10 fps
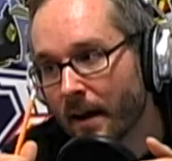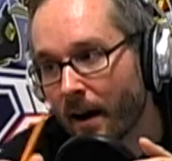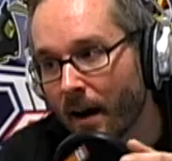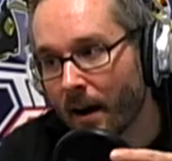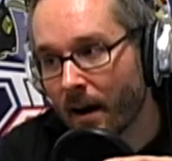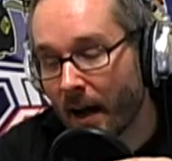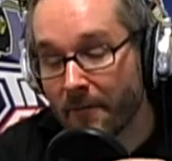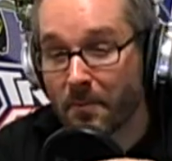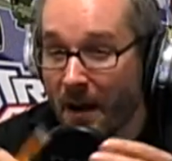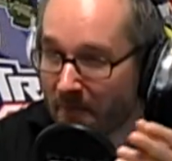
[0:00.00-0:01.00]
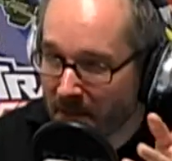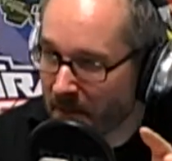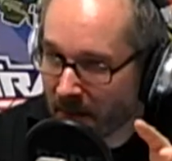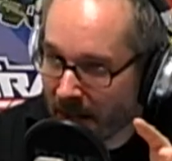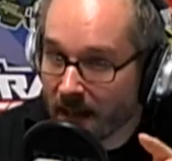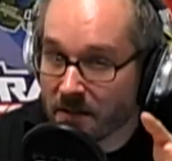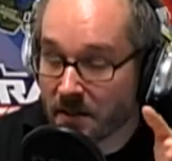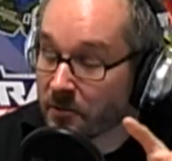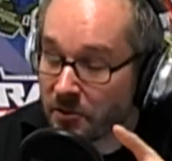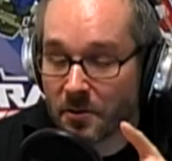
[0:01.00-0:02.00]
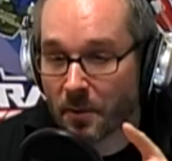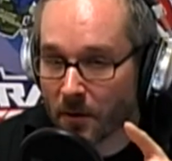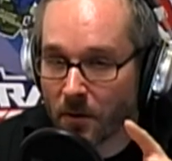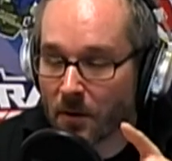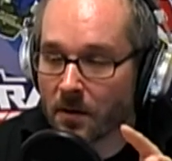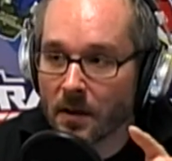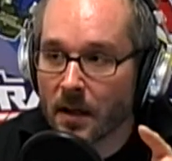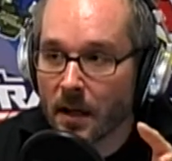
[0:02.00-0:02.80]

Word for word: I've messed around with Hangouts. They're super cool.